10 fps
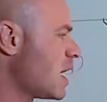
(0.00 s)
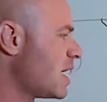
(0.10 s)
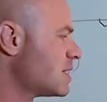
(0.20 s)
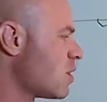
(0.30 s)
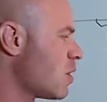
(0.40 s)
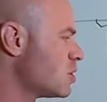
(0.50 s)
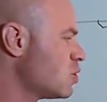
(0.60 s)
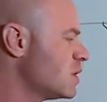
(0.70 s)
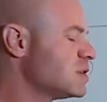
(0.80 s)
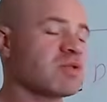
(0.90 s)
guys are
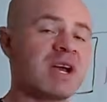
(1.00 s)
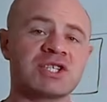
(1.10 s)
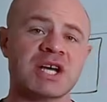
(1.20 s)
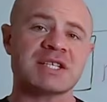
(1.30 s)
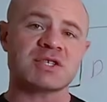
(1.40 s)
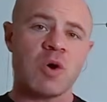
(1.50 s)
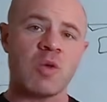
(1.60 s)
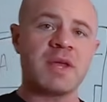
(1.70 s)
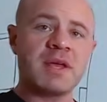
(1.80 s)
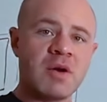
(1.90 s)
doing straight shots
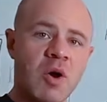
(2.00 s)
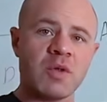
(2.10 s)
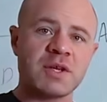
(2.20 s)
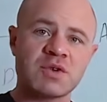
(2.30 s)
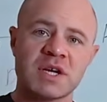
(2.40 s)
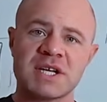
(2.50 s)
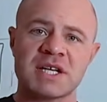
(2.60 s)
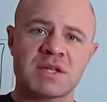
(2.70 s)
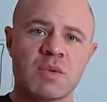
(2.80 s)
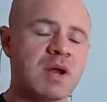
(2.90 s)
only straight
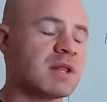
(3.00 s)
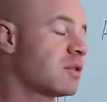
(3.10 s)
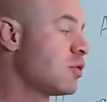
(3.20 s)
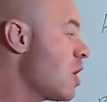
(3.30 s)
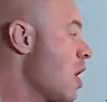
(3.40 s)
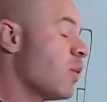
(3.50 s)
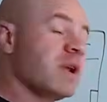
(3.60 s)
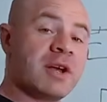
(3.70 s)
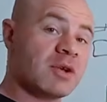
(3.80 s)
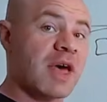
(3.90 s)
shots, the 1 and the 2.
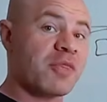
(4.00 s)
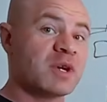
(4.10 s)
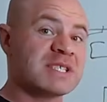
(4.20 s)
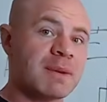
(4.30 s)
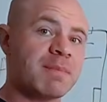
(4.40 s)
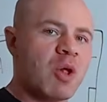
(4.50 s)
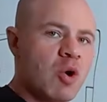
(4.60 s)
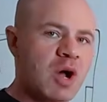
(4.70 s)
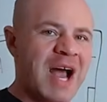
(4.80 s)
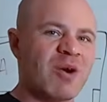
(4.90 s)
When you hear that 30-second
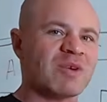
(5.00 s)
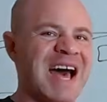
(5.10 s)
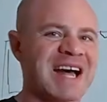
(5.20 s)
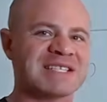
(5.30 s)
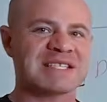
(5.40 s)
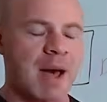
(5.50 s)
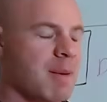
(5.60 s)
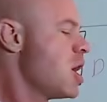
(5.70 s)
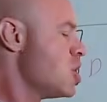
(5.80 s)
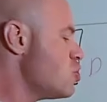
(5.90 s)
bell, hook out nonstop.